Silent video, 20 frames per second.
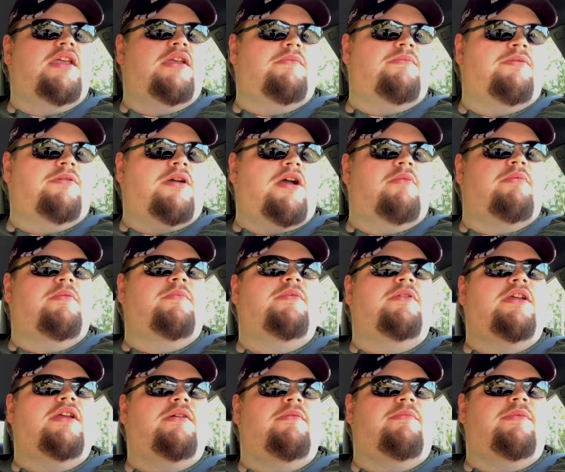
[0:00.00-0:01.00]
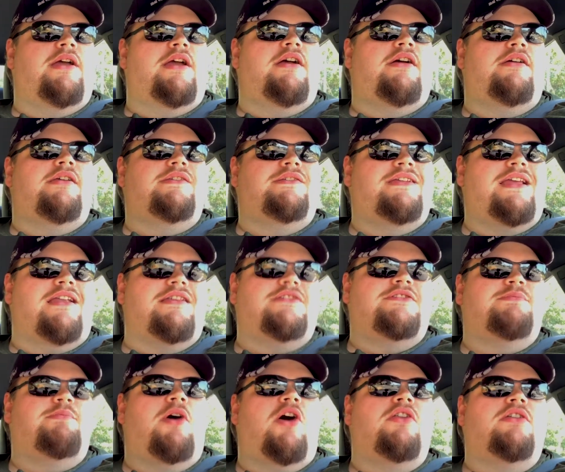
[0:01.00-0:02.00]
probably about, it's got a
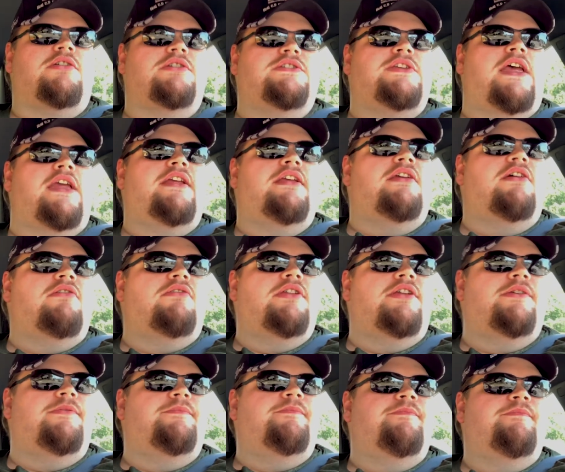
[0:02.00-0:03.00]
smaller tank on it,